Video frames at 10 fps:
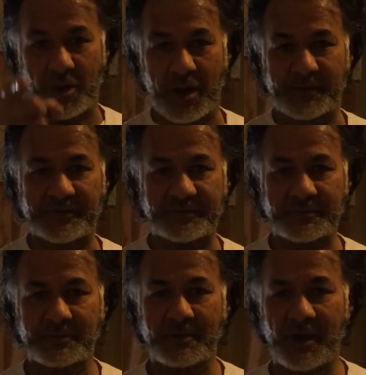others
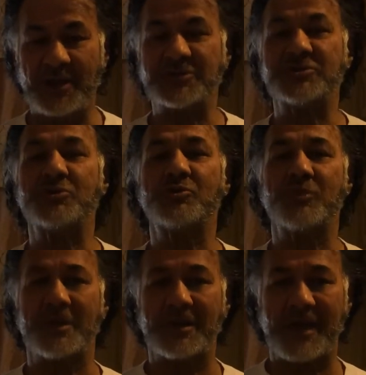as you
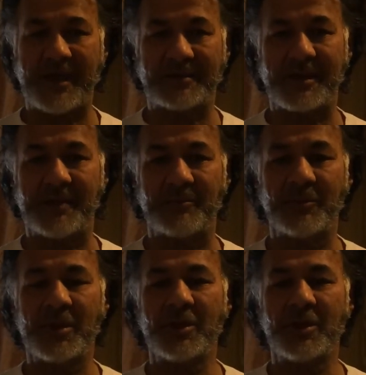will like them